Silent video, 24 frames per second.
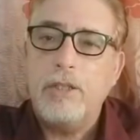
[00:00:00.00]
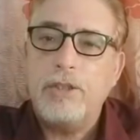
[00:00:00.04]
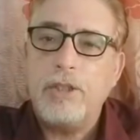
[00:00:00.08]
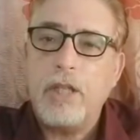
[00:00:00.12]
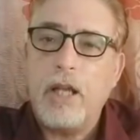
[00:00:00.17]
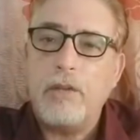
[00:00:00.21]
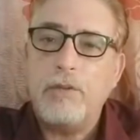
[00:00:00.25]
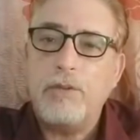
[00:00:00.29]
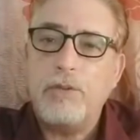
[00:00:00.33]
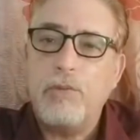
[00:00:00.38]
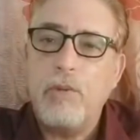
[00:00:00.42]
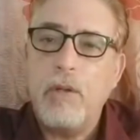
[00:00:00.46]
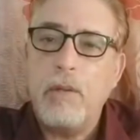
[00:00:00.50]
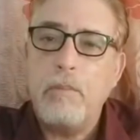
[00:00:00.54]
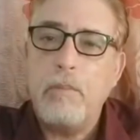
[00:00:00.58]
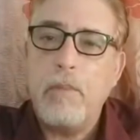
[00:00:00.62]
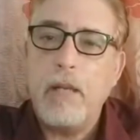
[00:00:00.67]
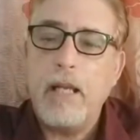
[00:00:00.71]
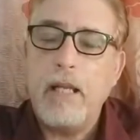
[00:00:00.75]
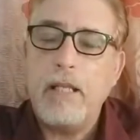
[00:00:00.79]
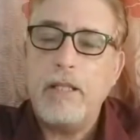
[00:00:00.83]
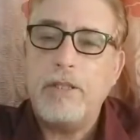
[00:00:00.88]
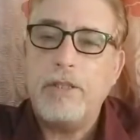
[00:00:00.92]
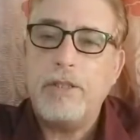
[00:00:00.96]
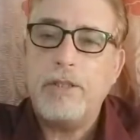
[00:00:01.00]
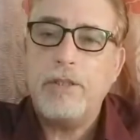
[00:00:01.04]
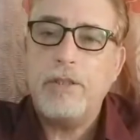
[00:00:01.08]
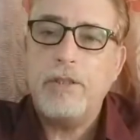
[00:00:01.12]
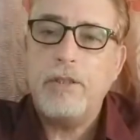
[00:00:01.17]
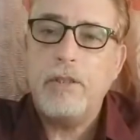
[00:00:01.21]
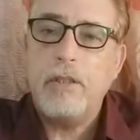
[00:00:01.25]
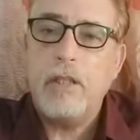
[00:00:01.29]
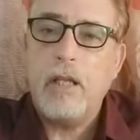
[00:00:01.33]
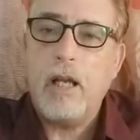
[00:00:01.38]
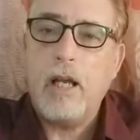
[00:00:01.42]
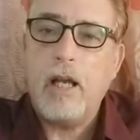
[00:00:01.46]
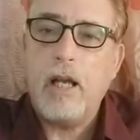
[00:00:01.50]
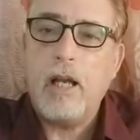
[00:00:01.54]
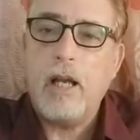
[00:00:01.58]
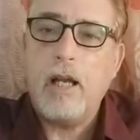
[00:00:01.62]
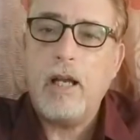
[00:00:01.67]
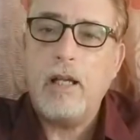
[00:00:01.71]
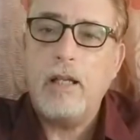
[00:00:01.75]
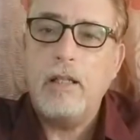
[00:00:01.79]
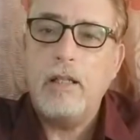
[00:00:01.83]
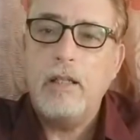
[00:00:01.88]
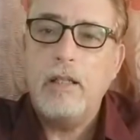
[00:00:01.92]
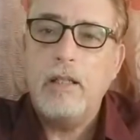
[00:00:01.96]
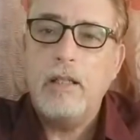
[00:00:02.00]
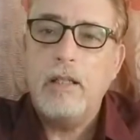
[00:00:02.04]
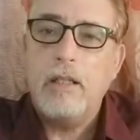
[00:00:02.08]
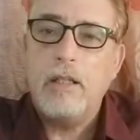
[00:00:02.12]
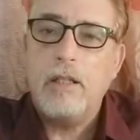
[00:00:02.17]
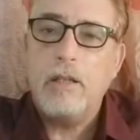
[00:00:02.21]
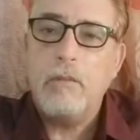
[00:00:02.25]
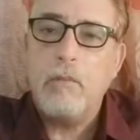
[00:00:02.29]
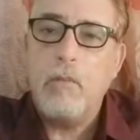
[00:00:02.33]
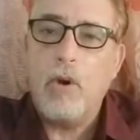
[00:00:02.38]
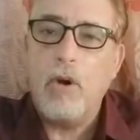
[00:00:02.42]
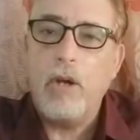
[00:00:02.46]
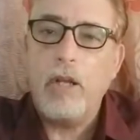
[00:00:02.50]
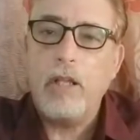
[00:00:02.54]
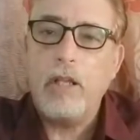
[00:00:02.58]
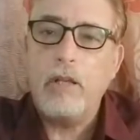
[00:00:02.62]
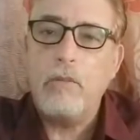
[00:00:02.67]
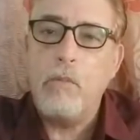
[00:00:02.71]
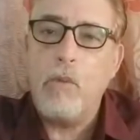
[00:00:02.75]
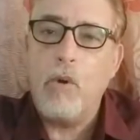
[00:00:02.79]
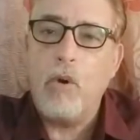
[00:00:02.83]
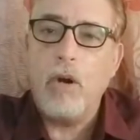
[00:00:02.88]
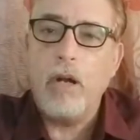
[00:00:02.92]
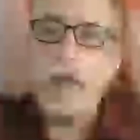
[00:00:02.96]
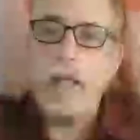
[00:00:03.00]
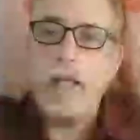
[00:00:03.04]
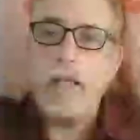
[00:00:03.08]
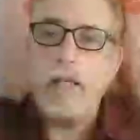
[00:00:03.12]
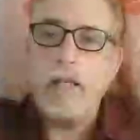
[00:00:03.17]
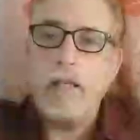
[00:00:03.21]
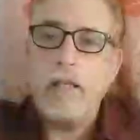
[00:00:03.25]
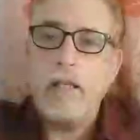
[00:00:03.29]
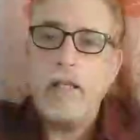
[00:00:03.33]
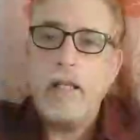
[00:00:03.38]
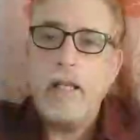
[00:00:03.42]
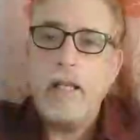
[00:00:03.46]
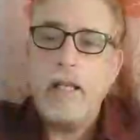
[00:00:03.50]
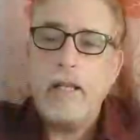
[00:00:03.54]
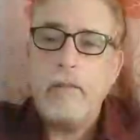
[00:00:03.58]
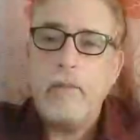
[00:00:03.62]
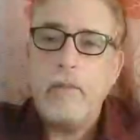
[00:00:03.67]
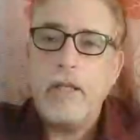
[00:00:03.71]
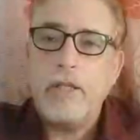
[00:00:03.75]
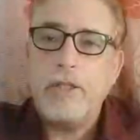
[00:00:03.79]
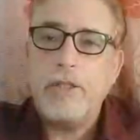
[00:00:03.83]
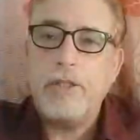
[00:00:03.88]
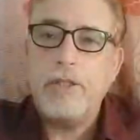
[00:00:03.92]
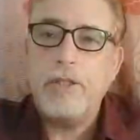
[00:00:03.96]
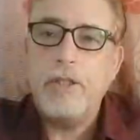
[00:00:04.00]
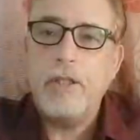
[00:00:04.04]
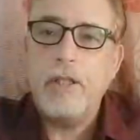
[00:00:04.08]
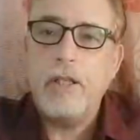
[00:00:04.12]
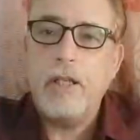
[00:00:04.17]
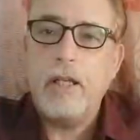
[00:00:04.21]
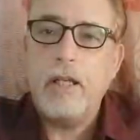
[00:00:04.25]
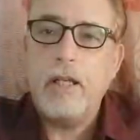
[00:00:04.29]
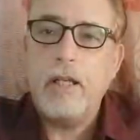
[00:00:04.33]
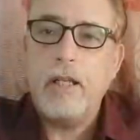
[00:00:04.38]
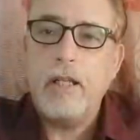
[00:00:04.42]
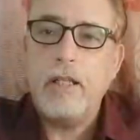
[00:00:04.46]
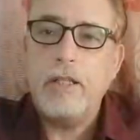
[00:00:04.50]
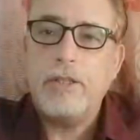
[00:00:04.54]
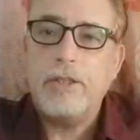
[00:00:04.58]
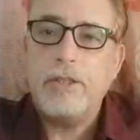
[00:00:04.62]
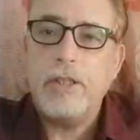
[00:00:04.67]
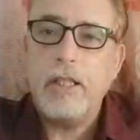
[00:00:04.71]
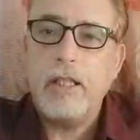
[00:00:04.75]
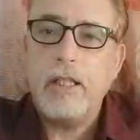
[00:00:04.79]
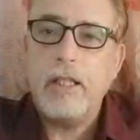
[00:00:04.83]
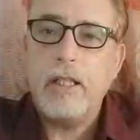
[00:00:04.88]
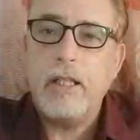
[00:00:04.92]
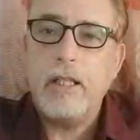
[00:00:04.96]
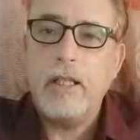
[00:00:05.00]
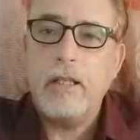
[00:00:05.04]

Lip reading: Soft swim baits. Ah, good morning, Miss. Let's see.